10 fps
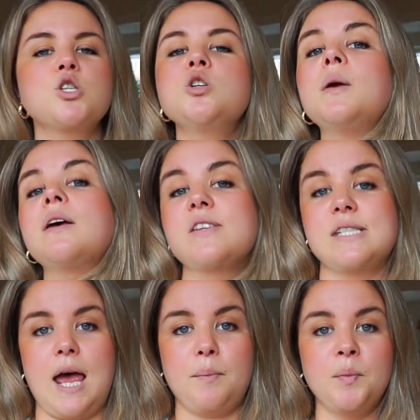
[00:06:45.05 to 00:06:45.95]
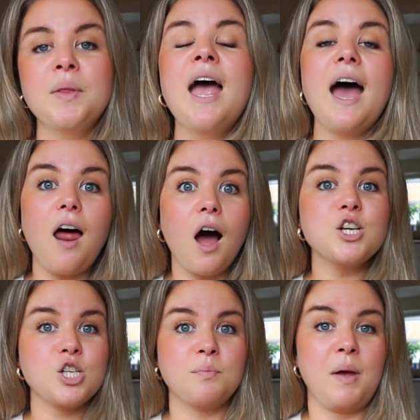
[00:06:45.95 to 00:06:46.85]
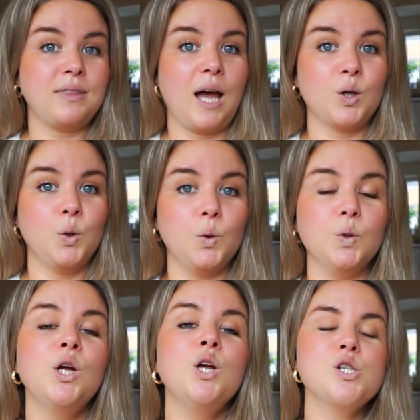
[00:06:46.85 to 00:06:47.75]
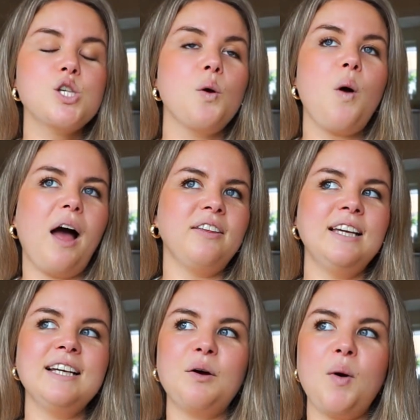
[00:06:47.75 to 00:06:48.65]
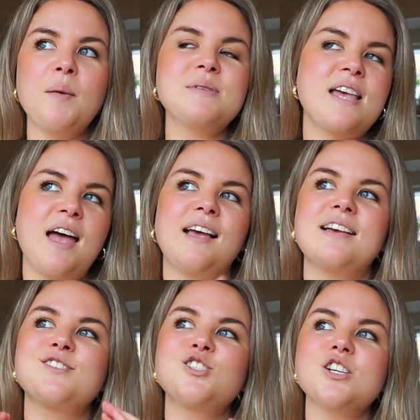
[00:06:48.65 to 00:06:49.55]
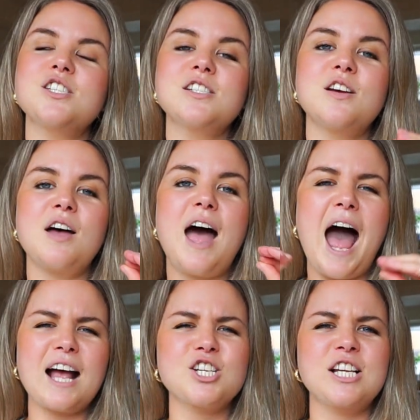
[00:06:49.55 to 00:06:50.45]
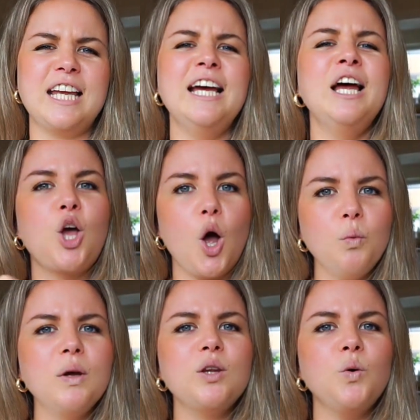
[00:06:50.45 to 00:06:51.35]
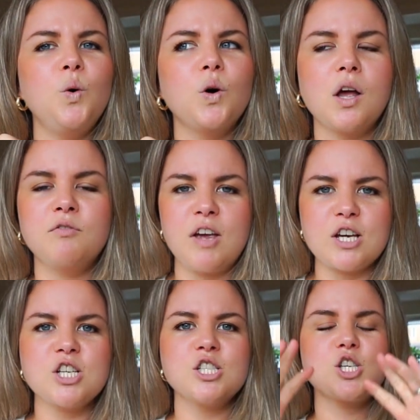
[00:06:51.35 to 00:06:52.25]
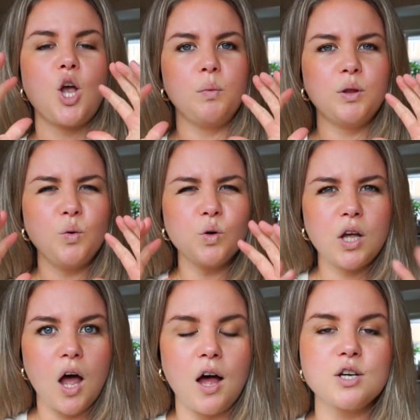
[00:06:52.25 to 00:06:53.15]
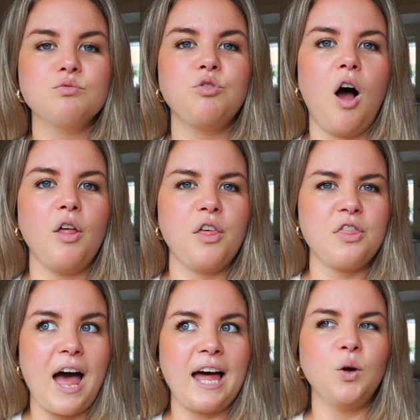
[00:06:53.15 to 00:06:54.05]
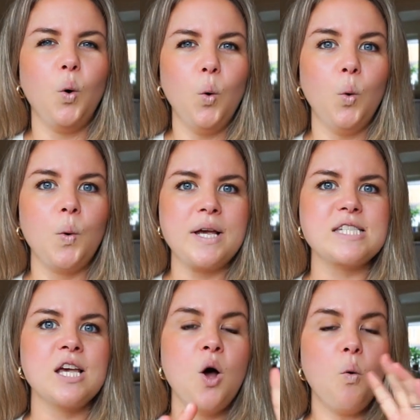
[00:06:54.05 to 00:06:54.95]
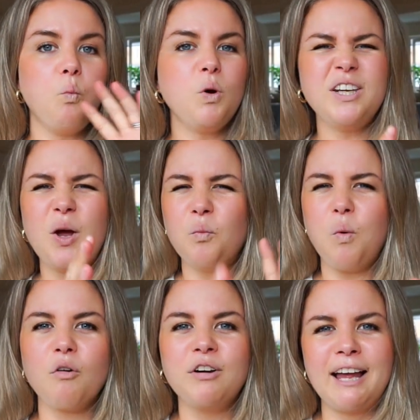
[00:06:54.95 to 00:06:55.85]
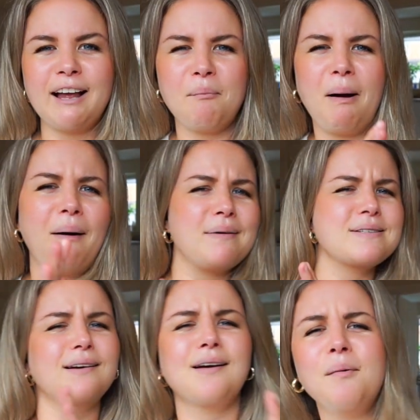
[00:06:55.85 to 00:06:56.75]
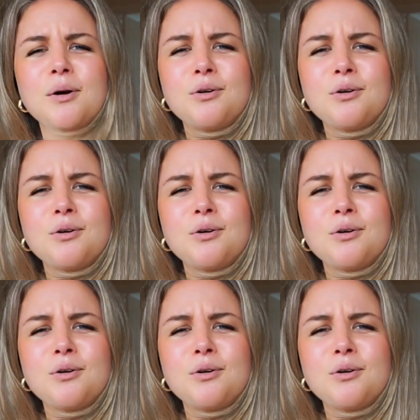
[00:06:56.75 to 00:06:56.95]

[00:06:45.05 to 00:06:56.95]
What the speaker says: big of a step. And I should have made that call. So I think what I'm saying is just to actually go with your convictions, go with your gut, rather than always, worrying about how it's going to come